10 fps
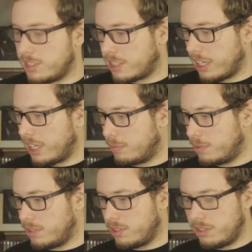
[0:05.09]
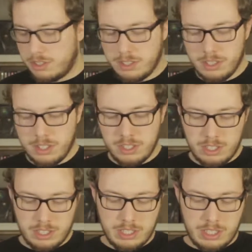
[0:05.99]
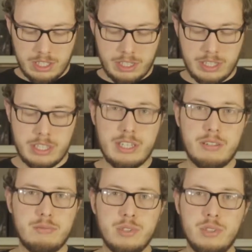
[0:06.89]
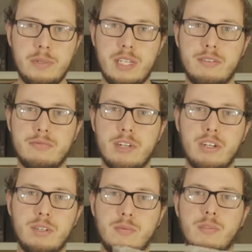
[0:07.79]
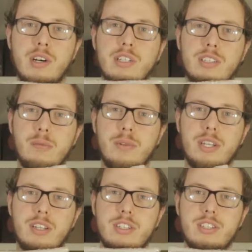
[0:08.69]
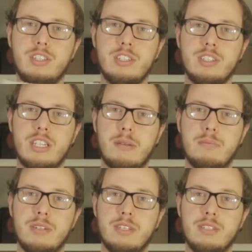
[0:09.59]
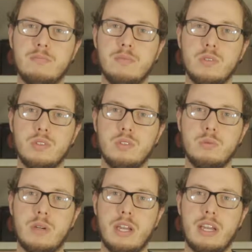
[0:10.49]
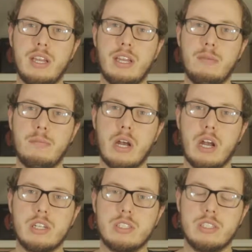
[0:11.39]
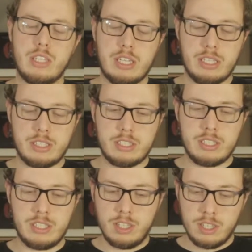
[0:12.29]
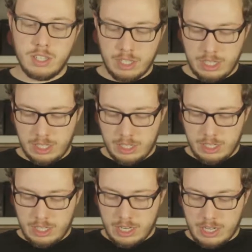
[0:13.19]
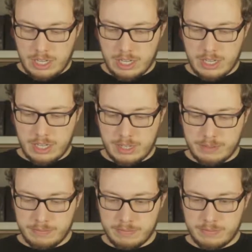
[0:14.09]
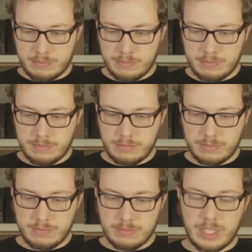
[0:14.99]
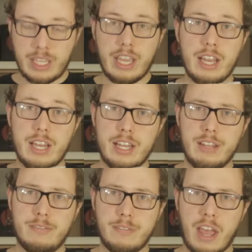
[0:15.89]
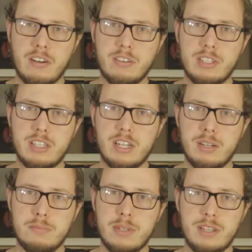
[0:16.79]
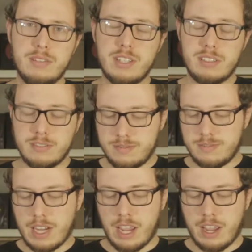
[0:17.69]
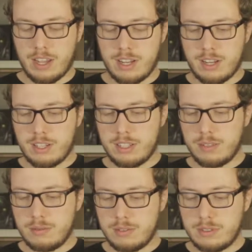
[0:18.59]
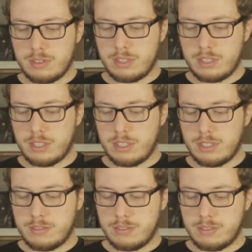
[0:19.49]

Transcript: of table. RWBY Volume 1 Limited Edition Japanese Blu-ray box set. Yeah, I found a copy of it, and it was a